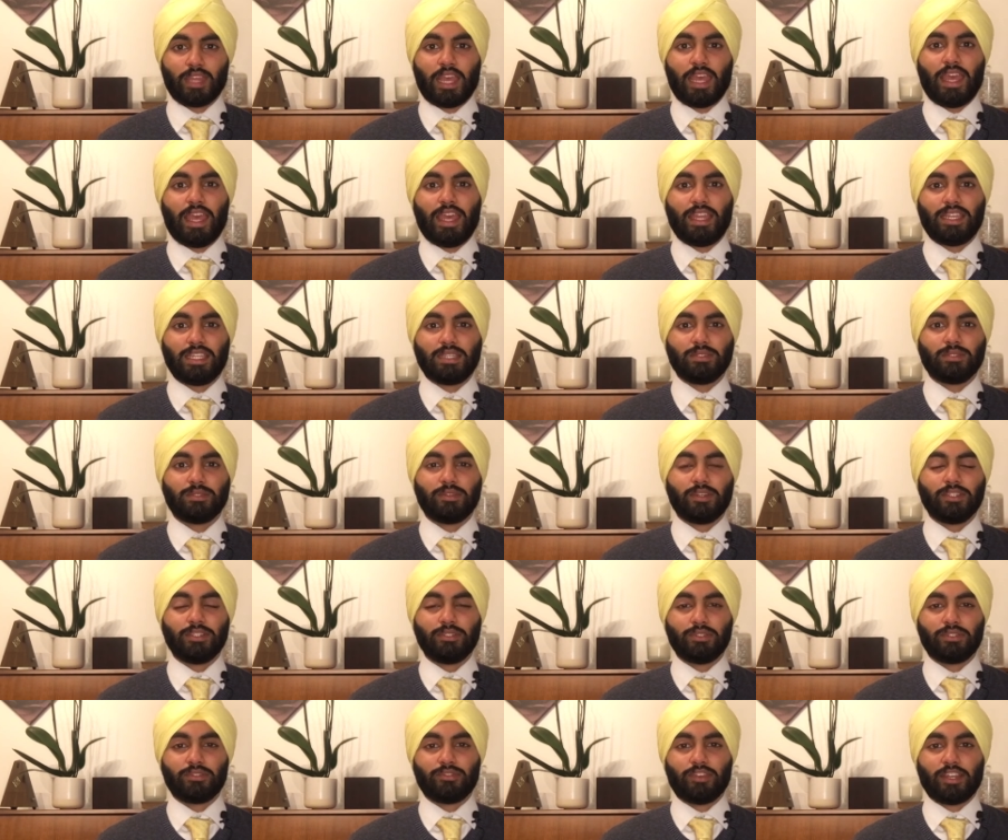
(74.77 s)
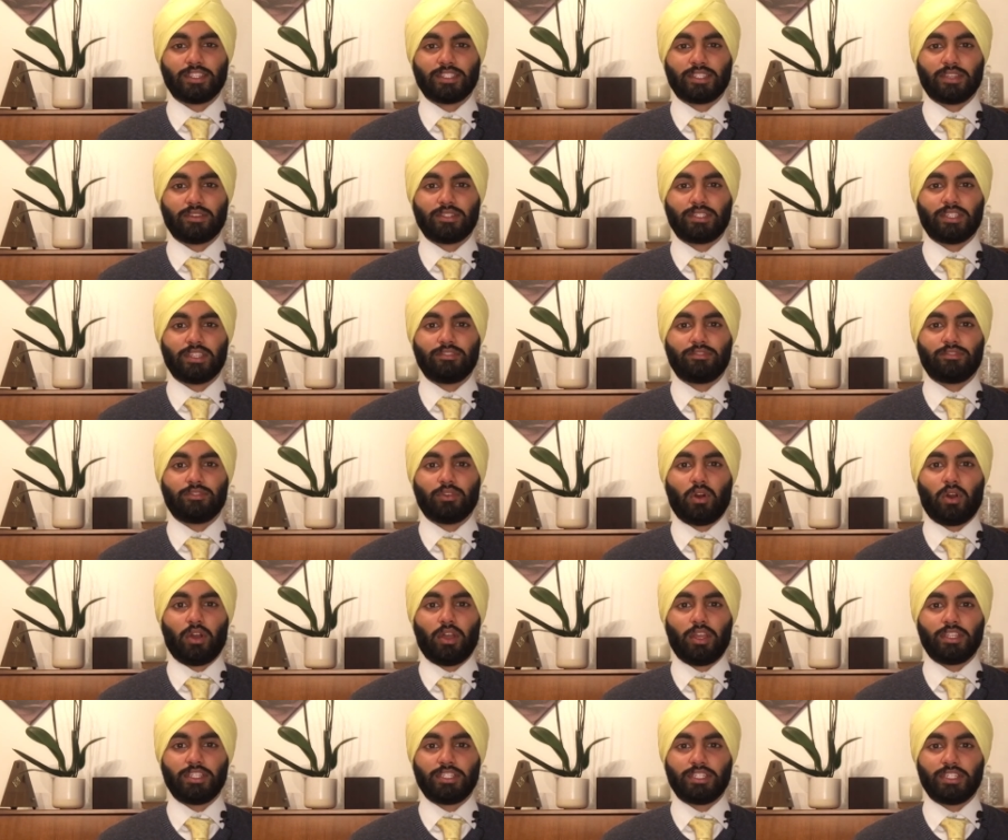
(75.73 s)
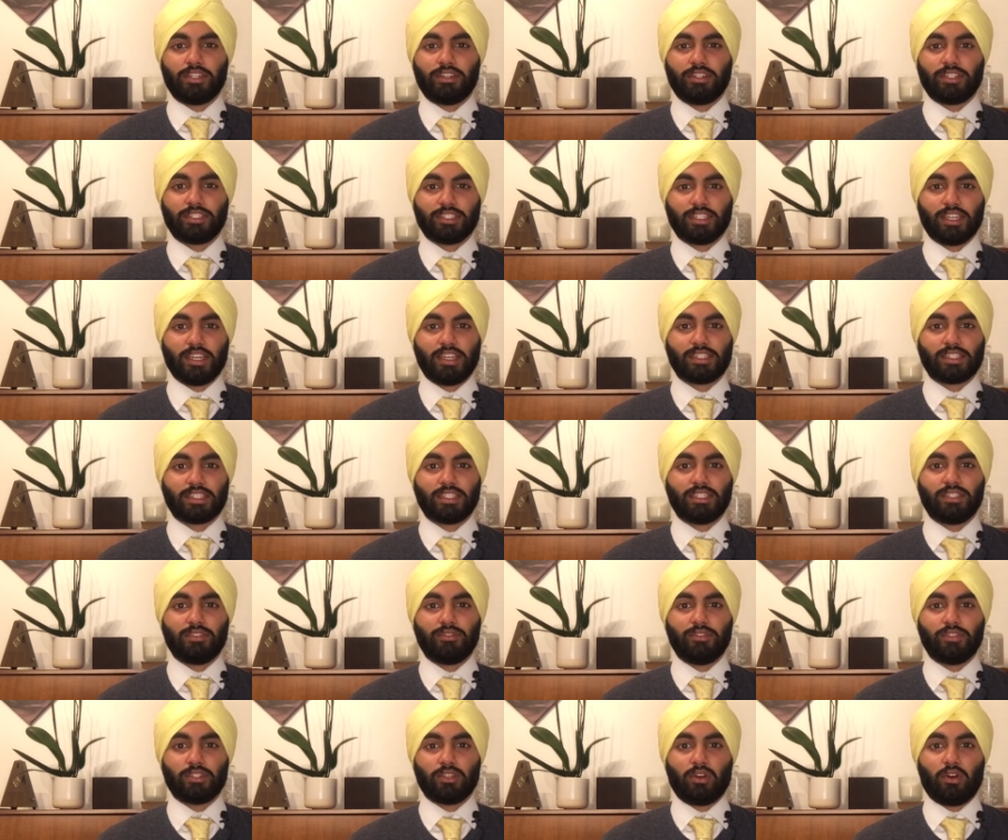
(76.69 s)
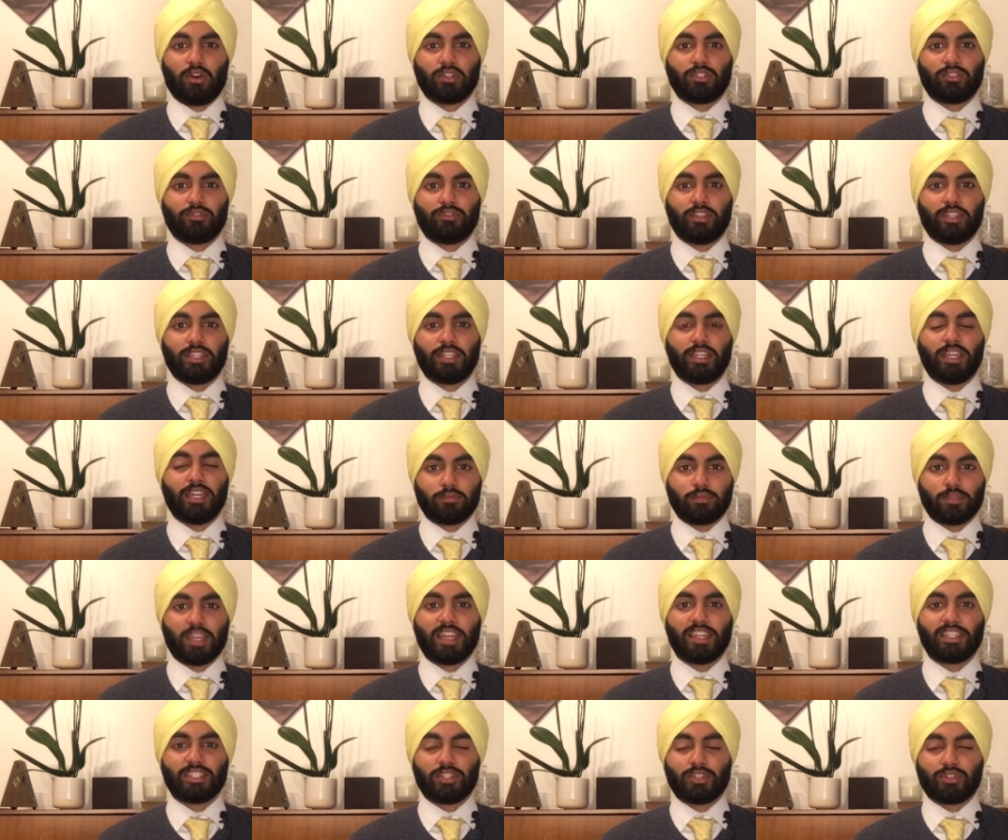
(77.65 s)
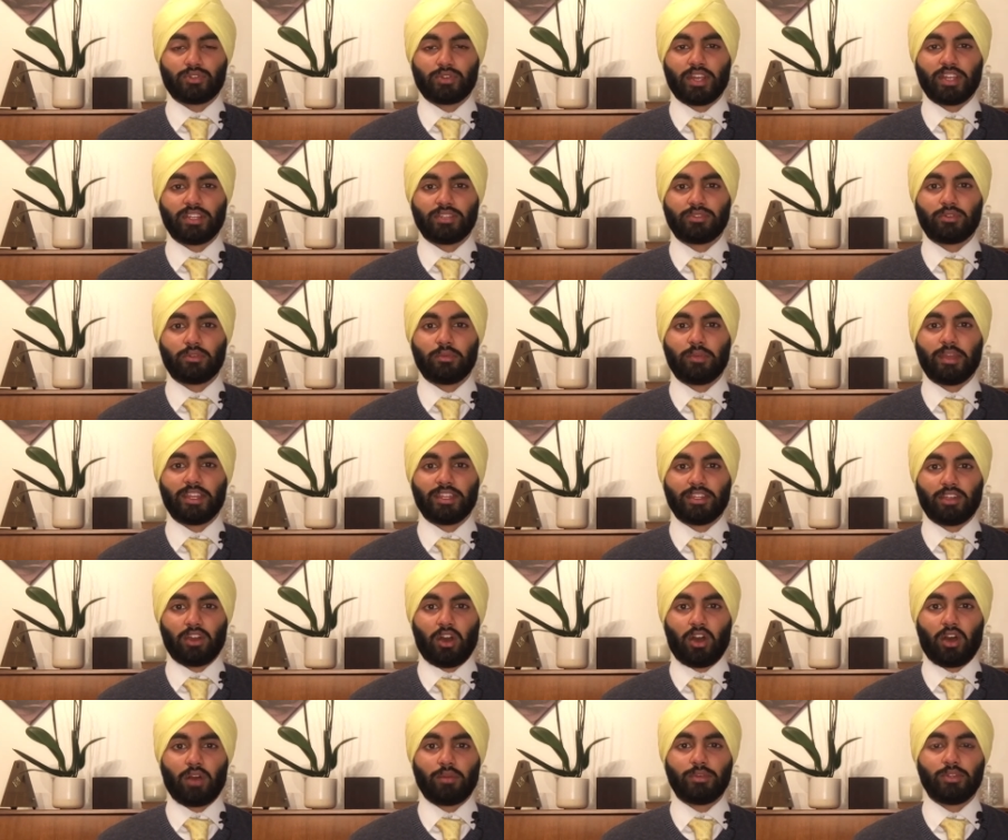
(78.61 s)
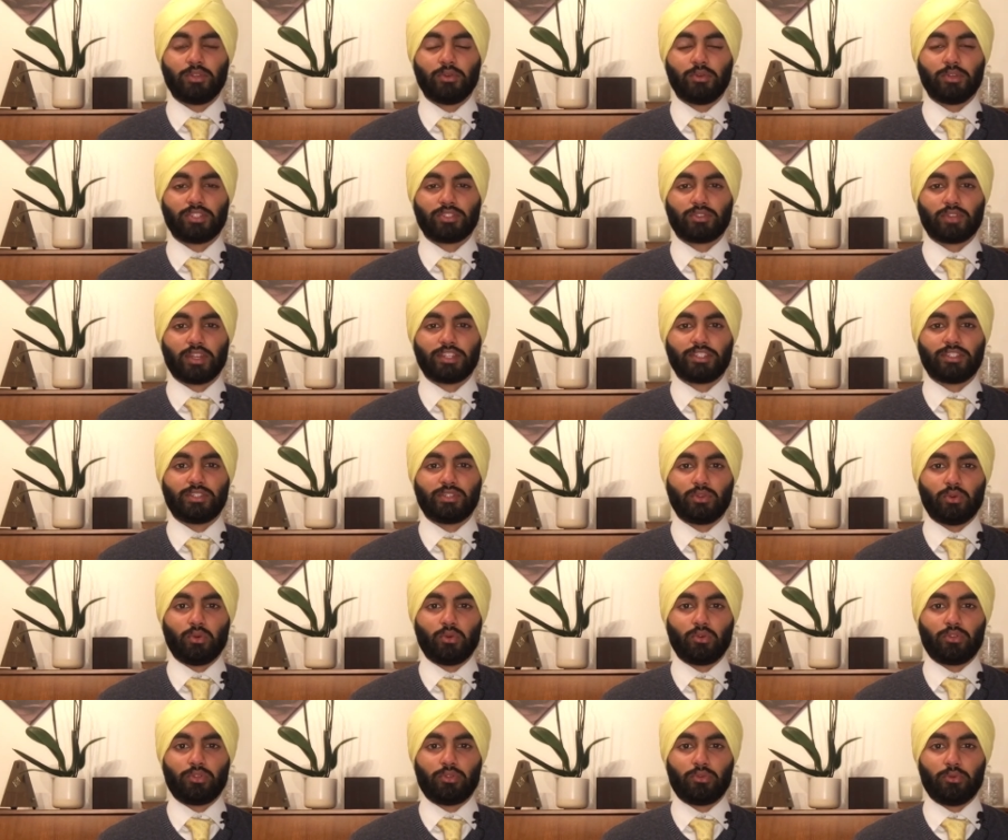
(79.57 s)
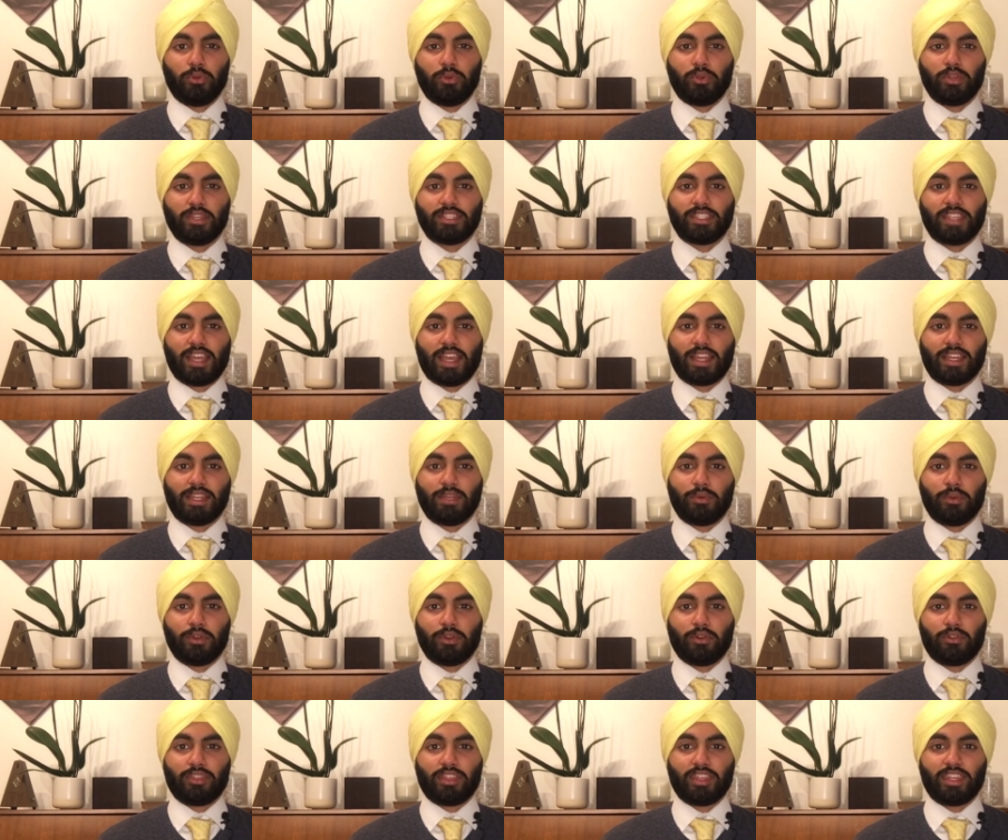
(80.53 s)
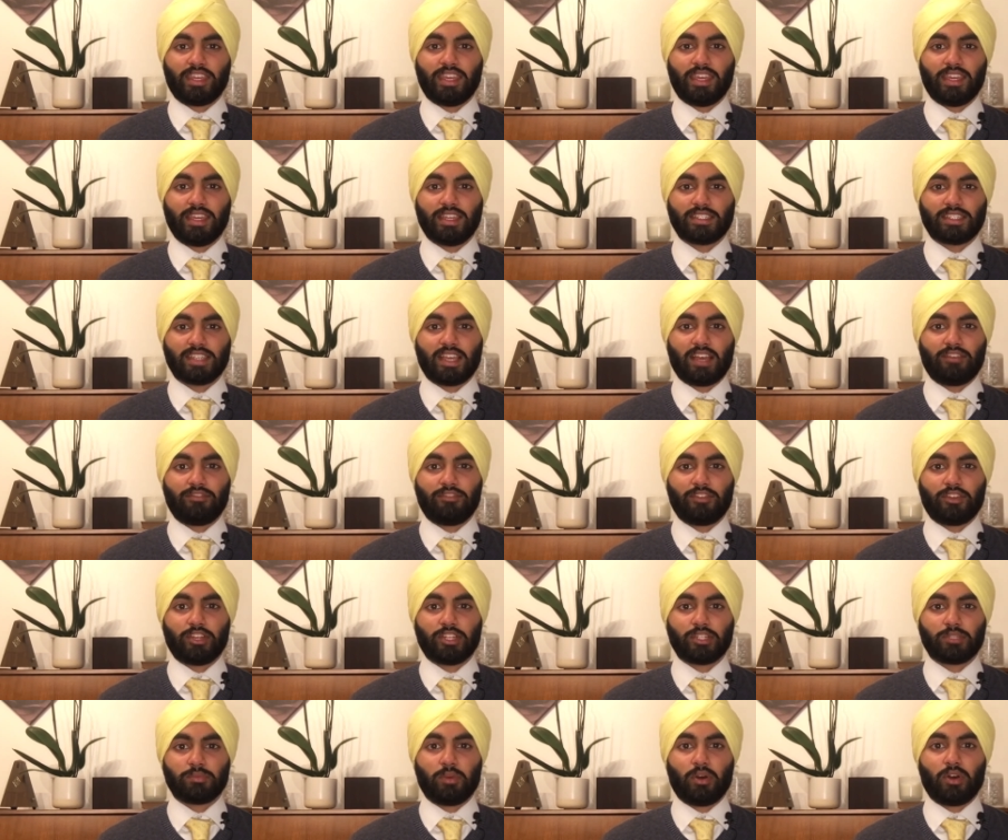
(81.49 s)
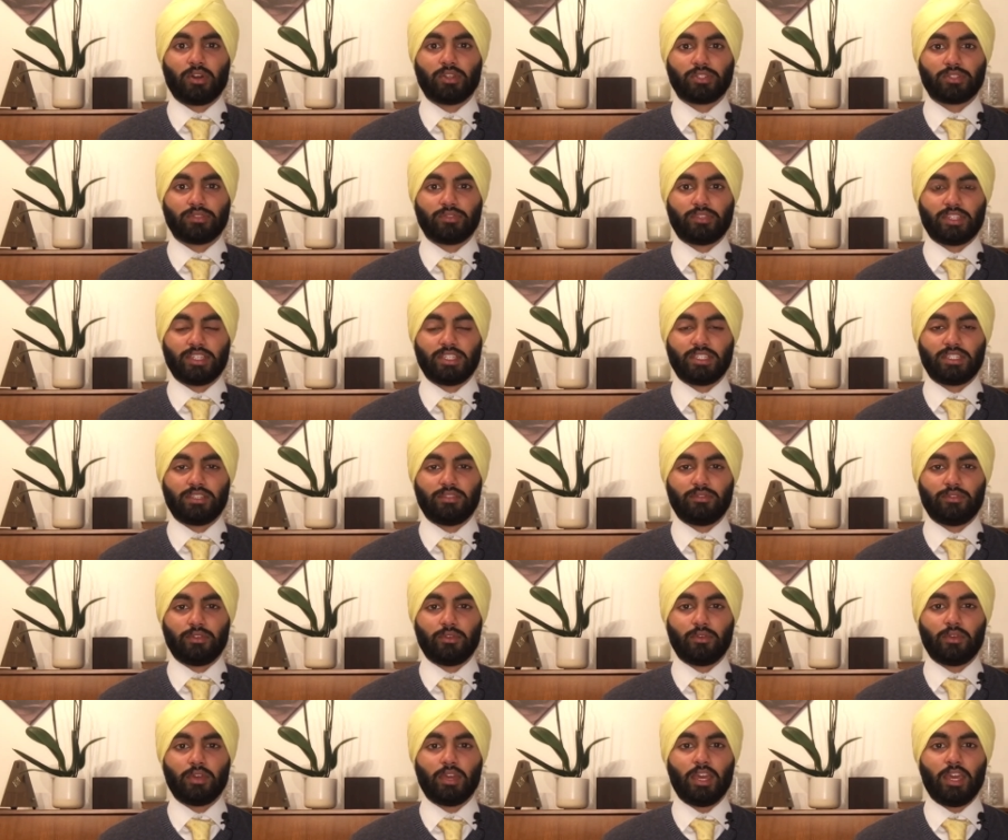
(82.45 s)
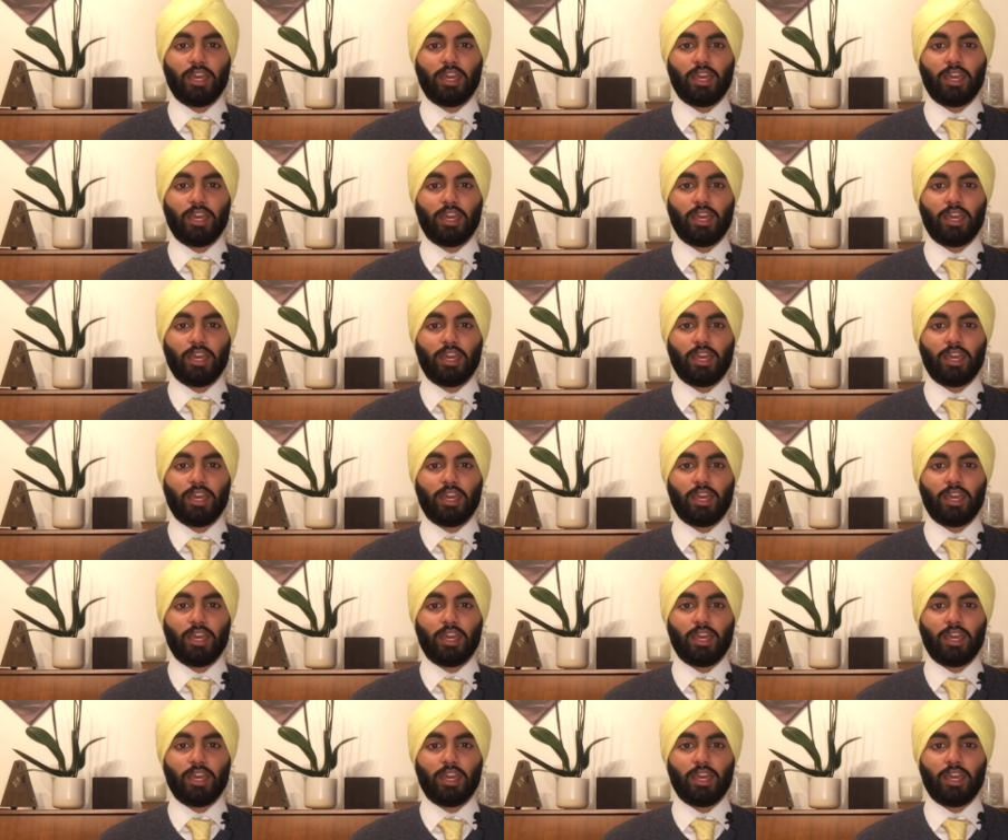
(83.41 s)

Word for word: In terms of other advice I would give for engineering science interviews at Oxford is to try to remain calm and always try to talk through exactly what your thinking is at various parts of the interview